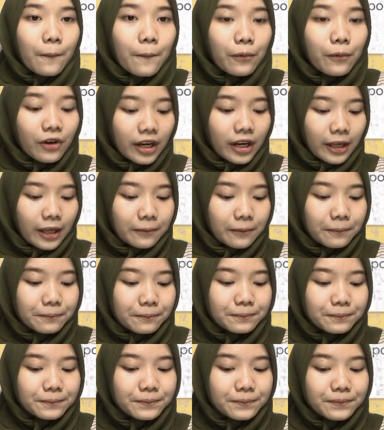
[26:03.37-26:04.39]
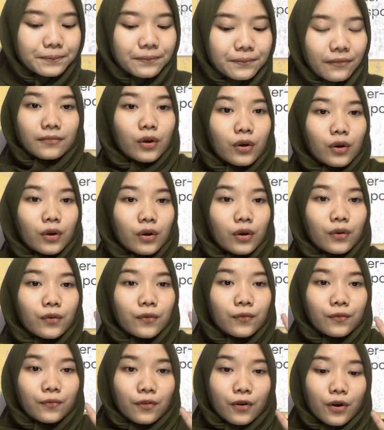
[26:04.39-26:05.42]
phoneme.
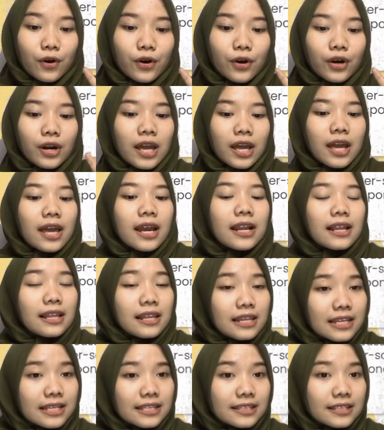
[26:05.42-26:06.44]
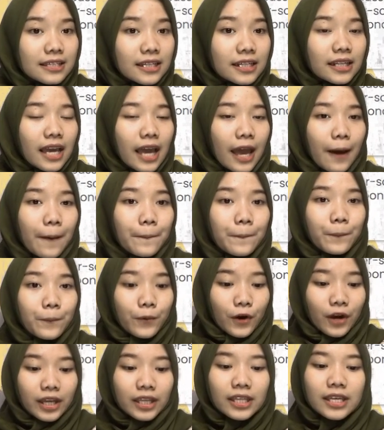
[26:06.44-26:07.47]
4. Listen and
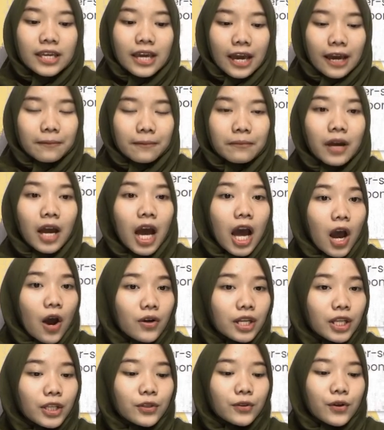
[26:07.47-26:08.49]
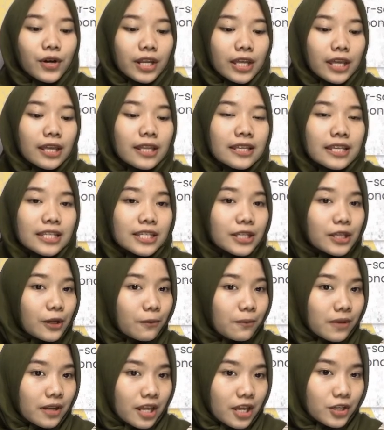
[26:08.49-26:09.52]
point game auditory
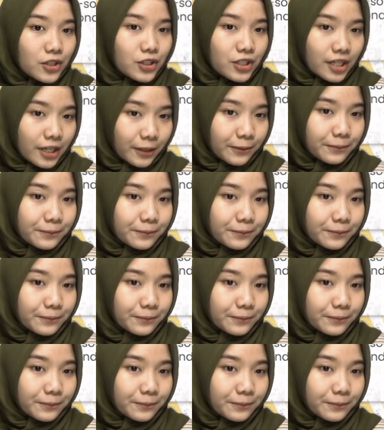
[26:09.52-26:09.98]
discrimination.